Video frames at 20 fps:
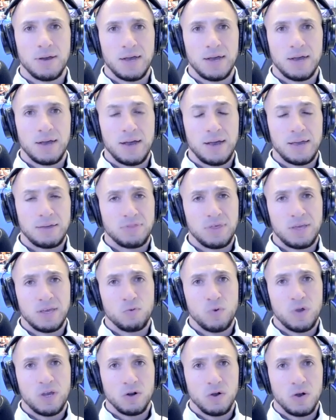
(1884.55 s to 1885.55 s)
I
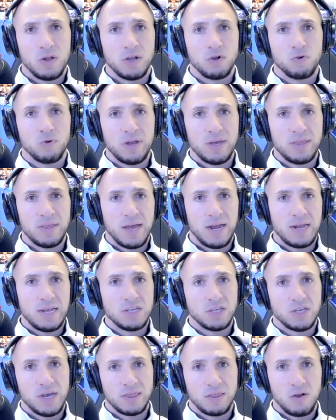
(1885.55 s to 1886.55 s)
think we could all agree that
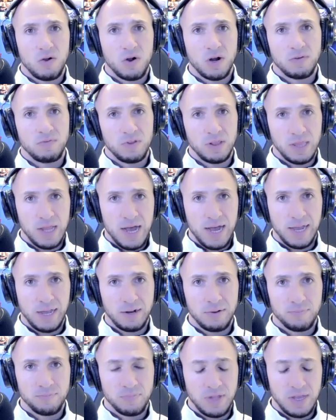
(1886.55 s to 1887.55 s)
he's got the heart of a
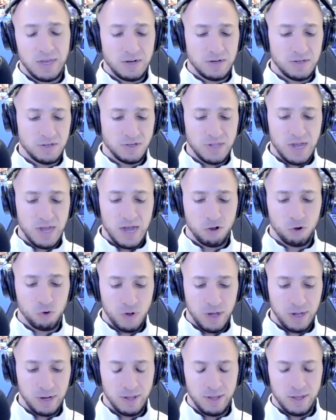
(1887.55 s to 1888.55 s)
lion. He does not
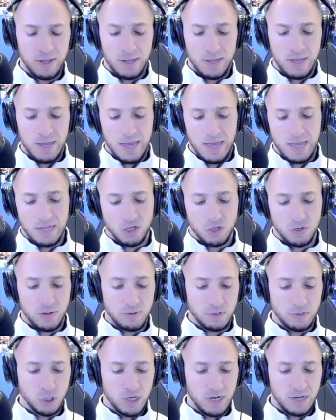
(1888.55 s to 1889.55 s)
quit. And so
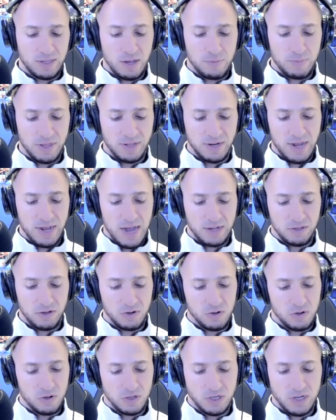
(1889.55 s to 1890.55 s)
he was checked on by the
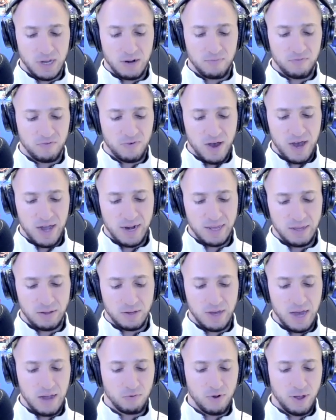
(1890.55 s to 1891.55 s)
doctor. Hook said, I'm fine. He
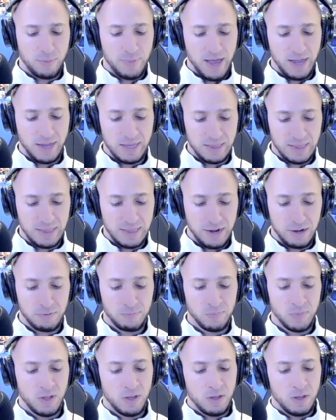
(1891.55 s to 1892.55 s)
got right back in
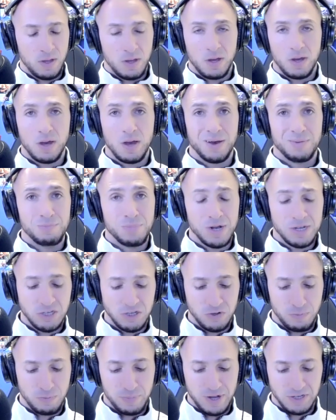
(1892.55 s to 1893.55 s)
there. A
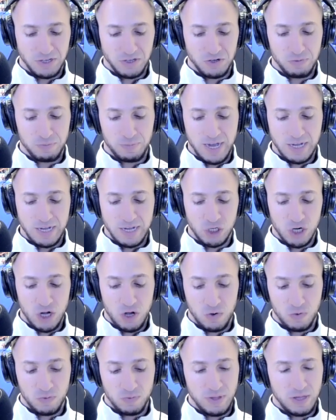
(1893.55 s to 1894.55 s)
muscle buster by
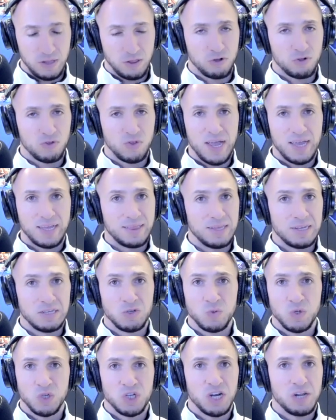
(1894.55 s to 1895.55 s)
Joe. It looked like
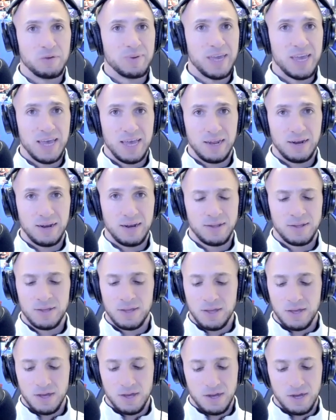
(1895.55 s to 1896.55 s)
this was going to be it.
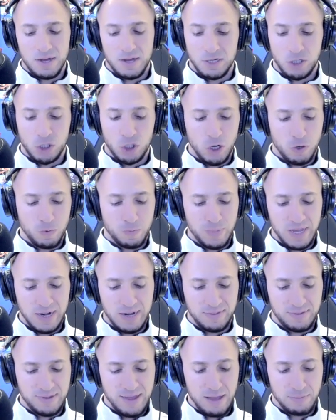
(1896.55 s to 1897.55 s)
A Joe pin
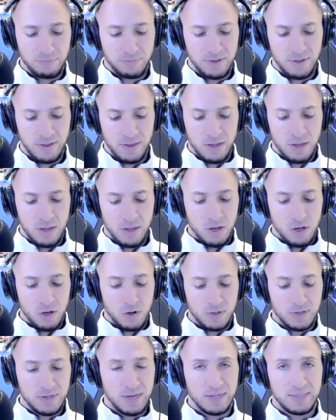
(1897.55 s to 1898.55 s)
attempt.
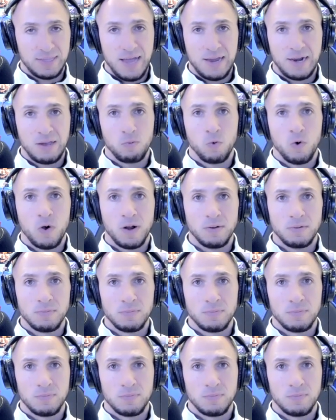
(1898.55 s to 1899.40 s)
Hook kicked out at 1.